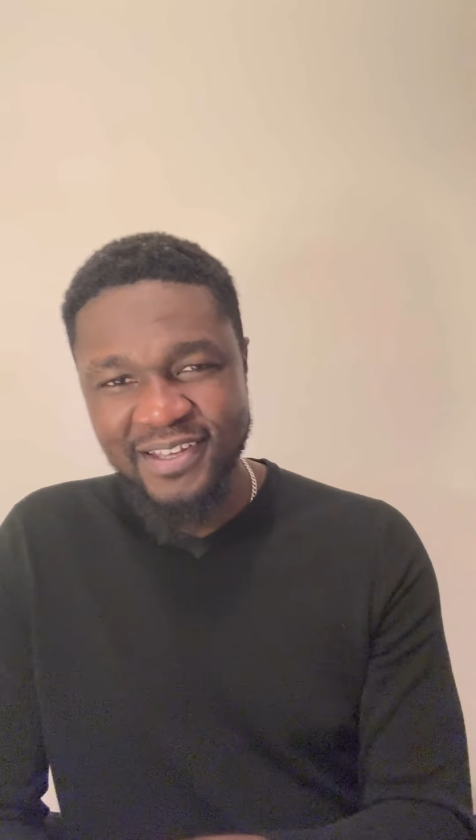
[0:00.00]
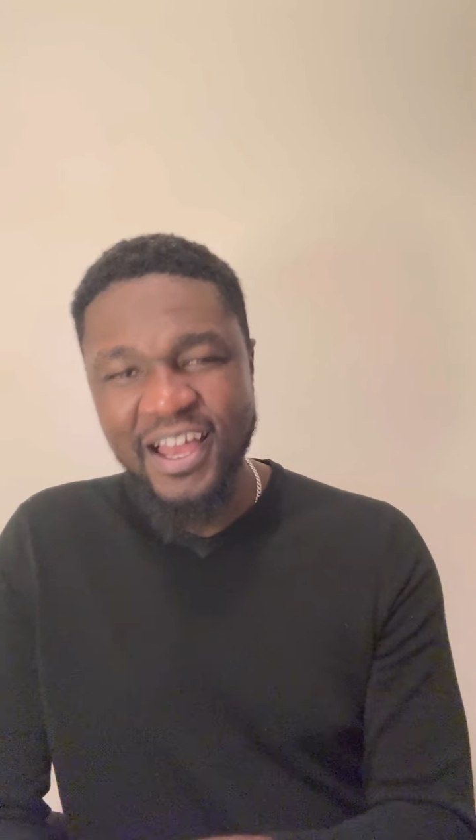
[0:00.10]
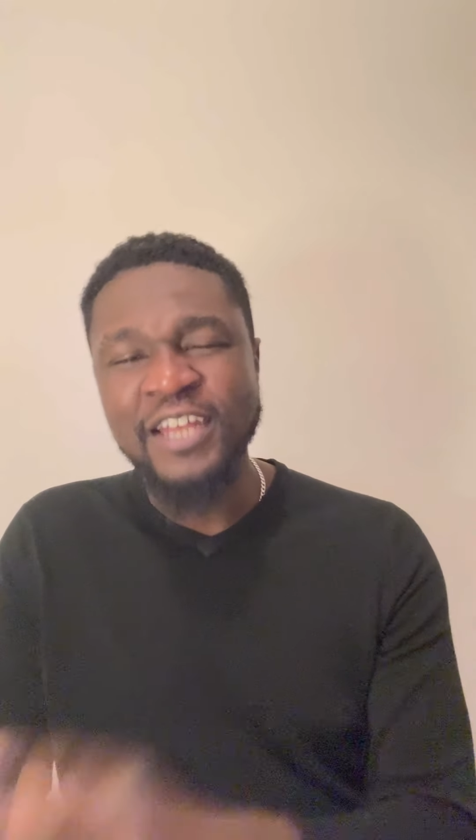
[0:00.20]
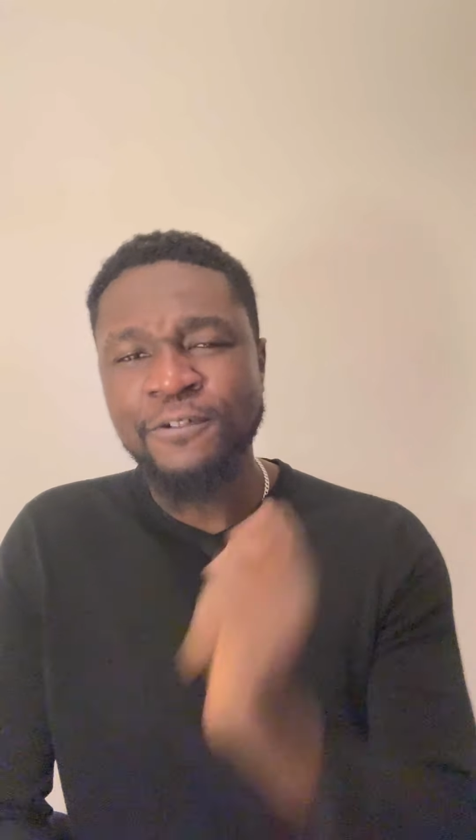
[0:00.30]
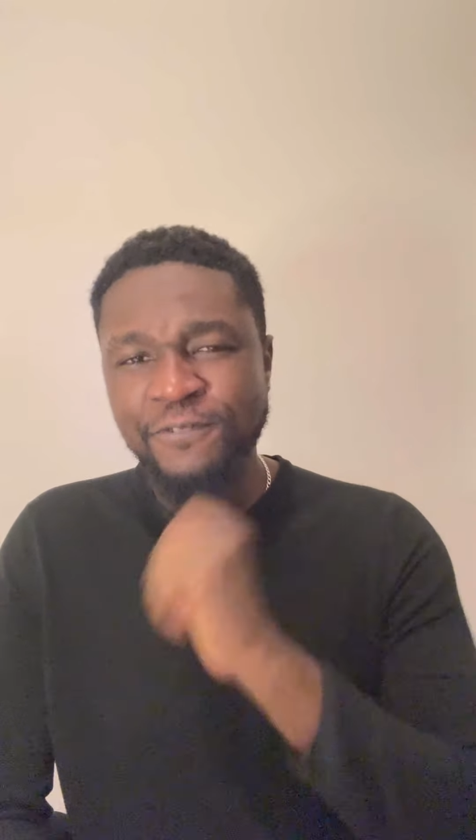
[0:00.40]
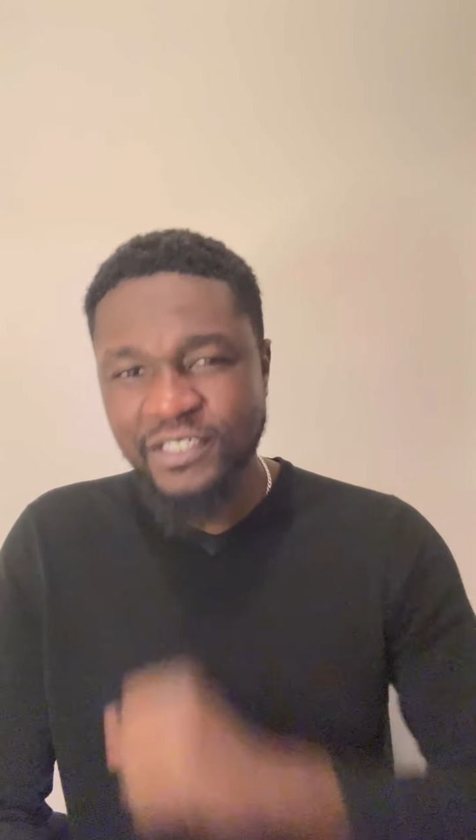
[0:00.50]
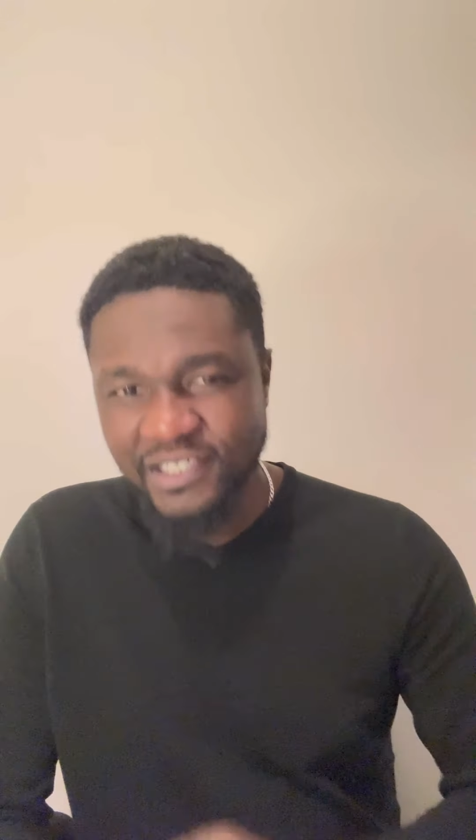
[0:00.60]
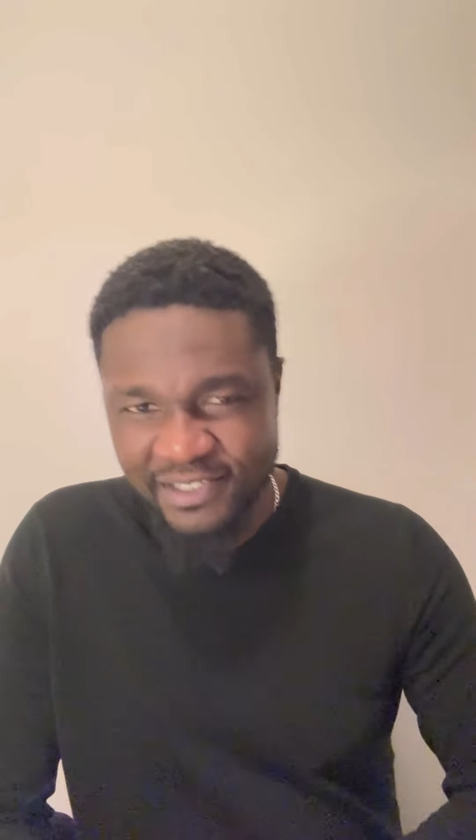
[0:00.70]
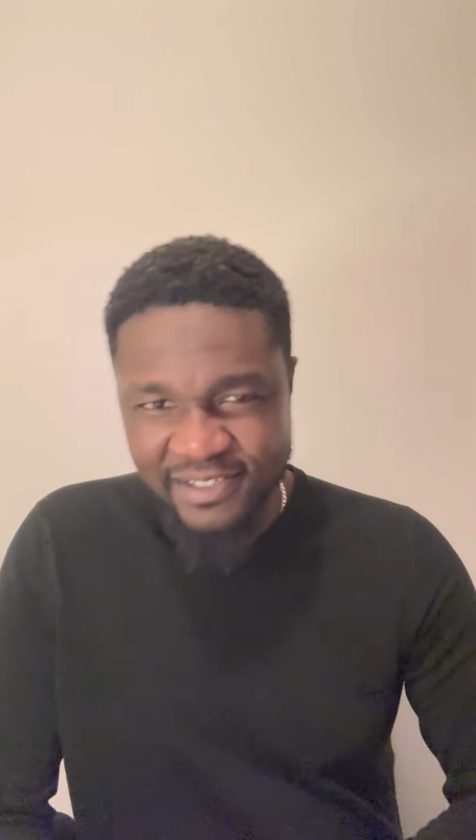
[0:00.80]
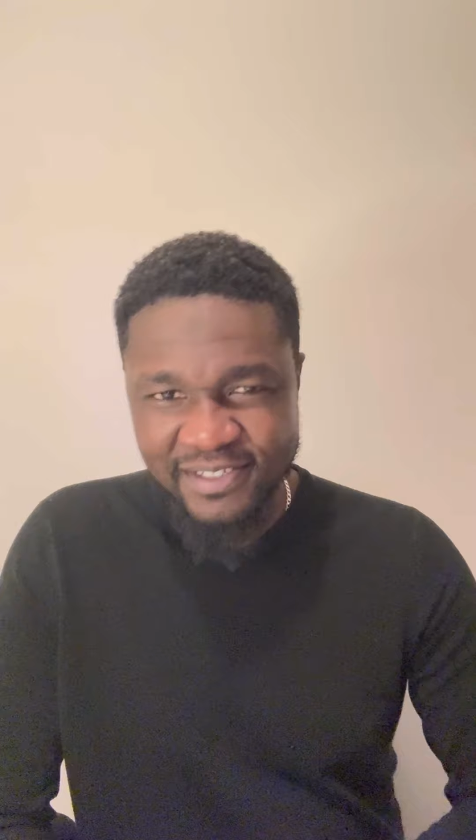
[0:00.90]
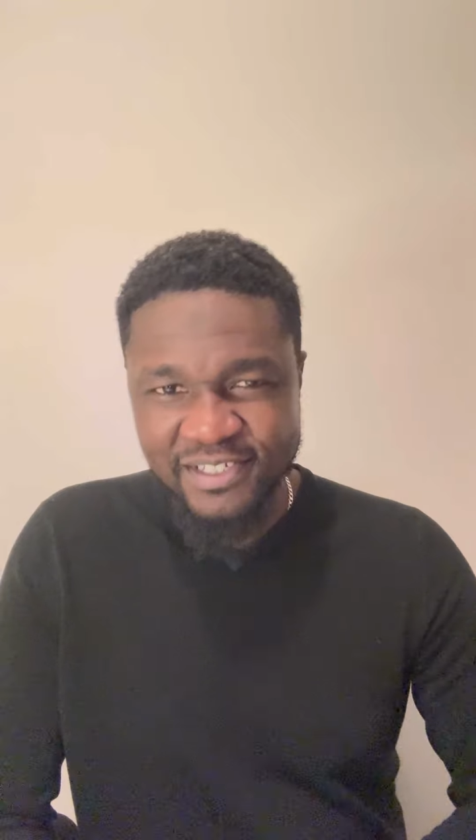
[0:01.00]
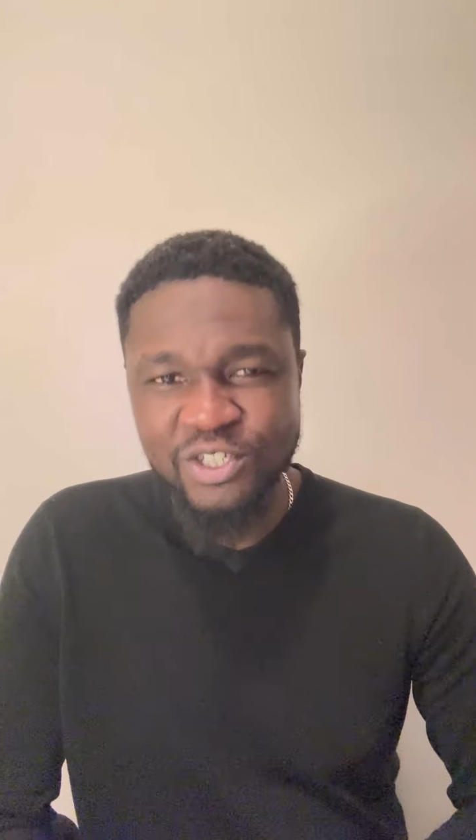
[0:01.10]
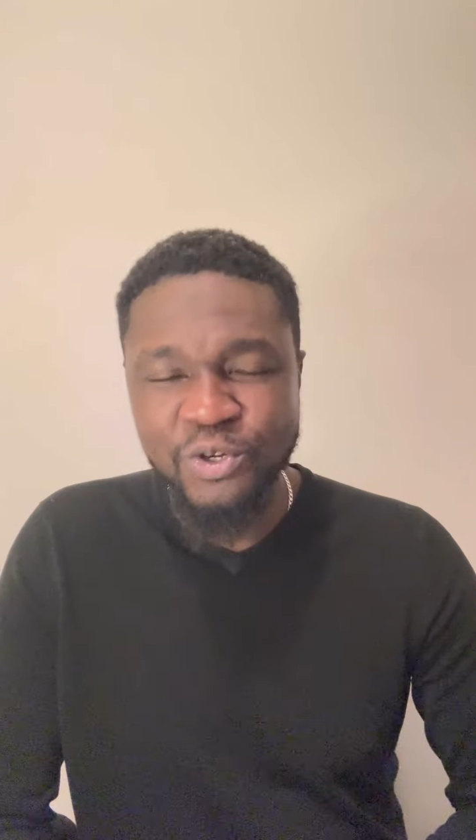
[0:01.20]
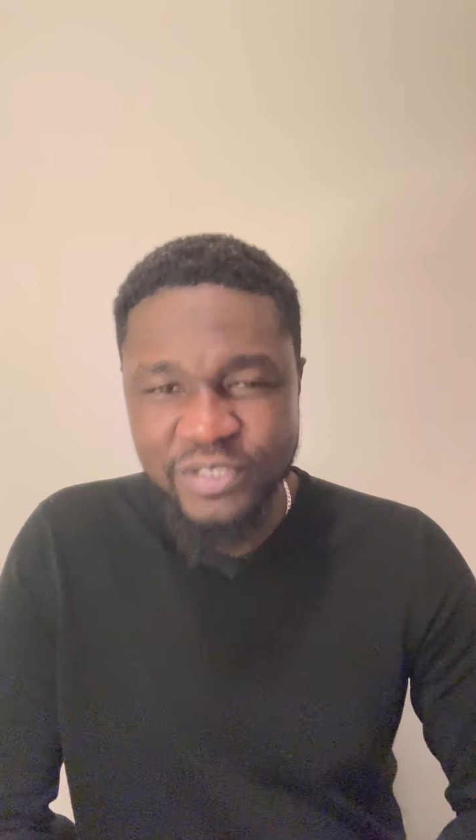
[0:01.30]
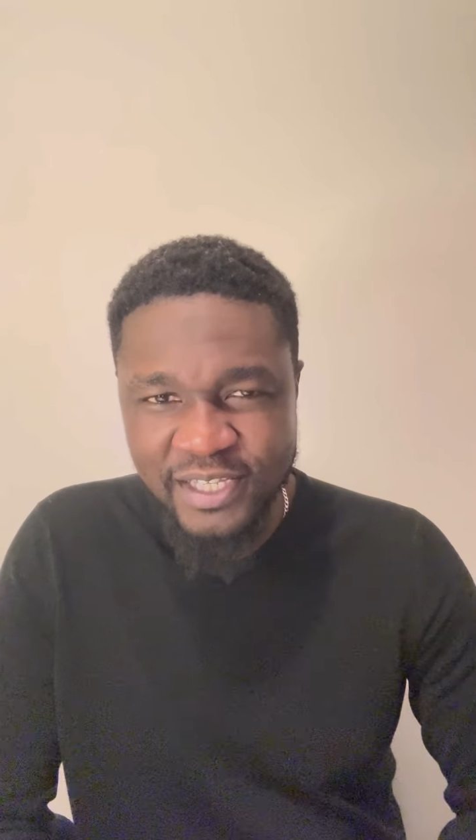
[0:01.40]
and the fishes
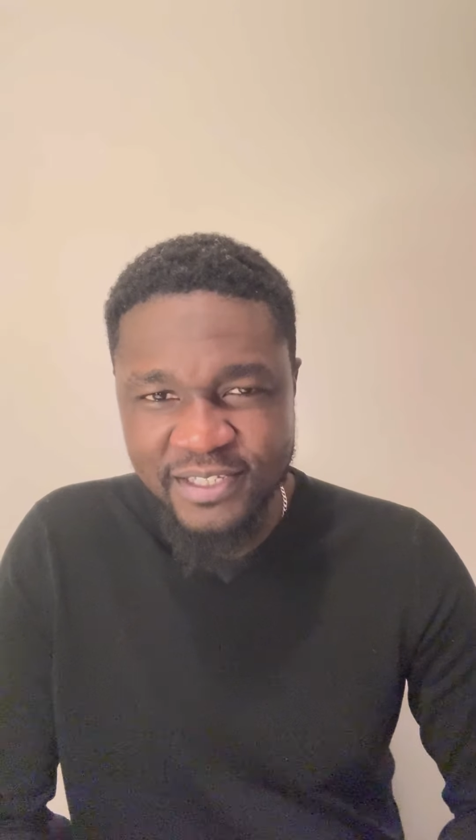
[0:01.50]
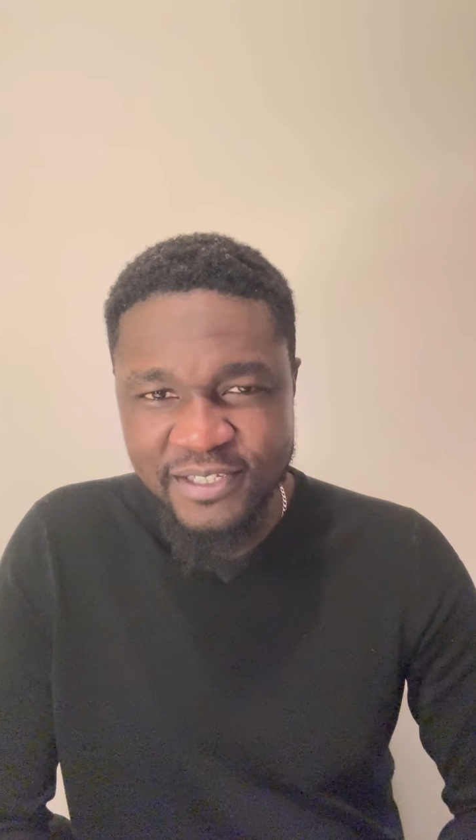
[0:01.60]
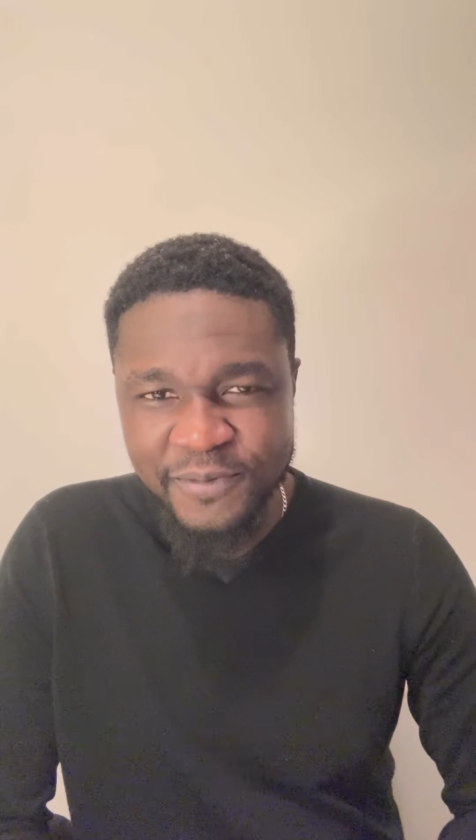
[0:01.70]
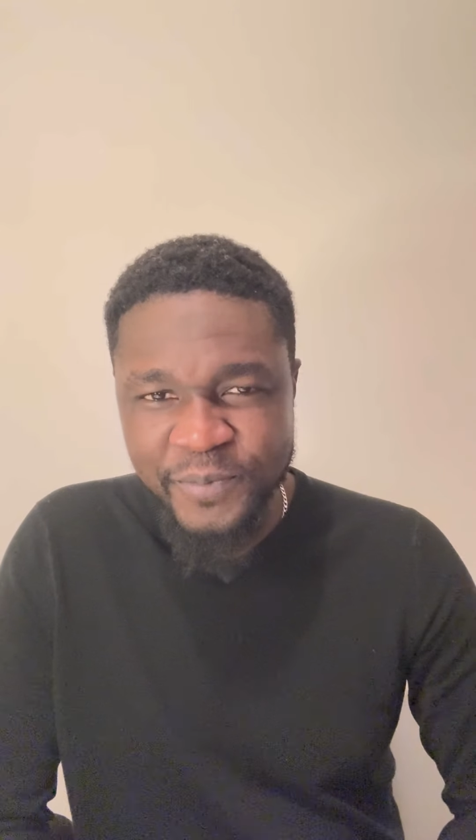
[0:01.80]
those days?